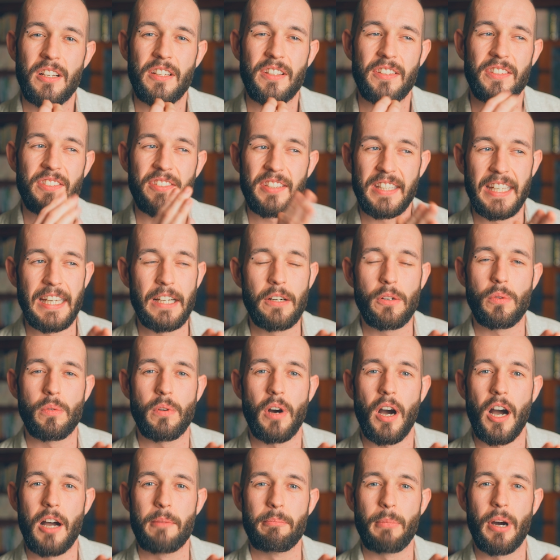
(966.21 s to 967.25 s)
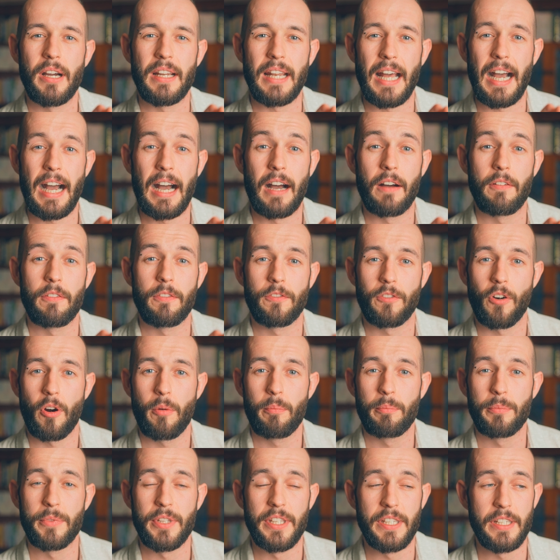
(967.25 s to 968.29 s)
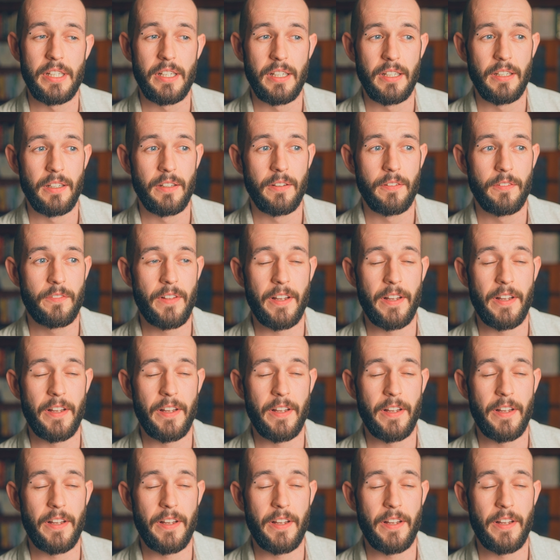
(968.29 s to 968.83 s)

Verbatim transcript: skill I might have from the